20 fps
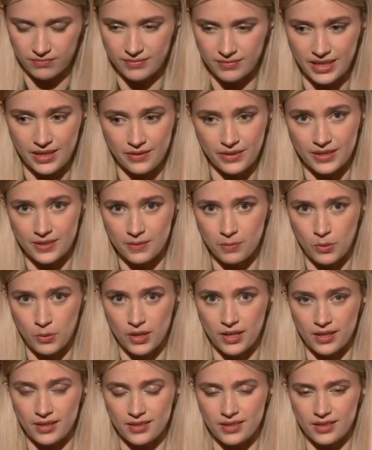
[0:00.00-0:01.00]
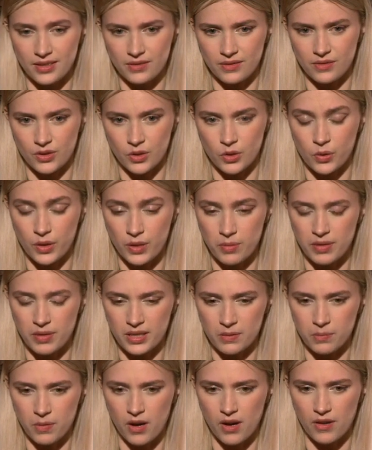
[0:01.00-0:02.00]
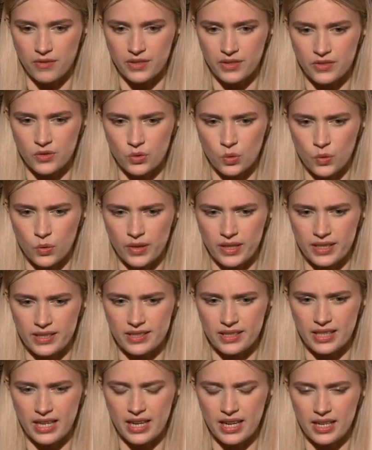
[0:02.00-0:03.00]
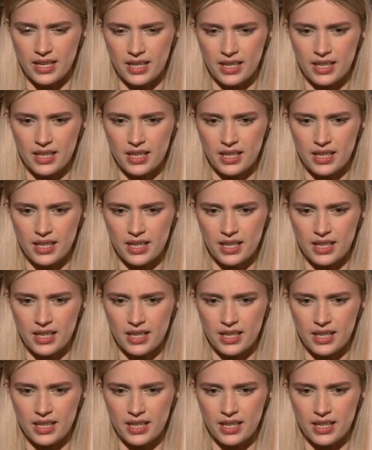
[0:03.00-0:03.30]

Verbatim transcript: giving spoilers, the, the creepiest part of this story is that